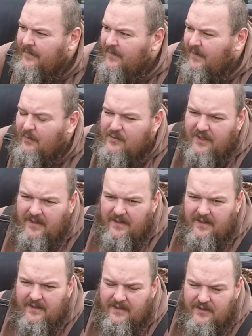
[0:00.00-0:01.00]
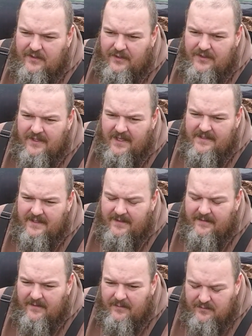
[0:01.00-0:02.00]
There was the discussion, actually,
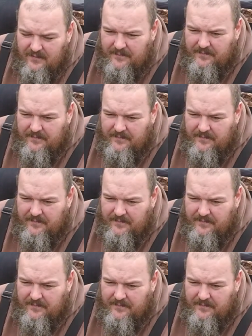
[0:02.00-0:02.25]
there was the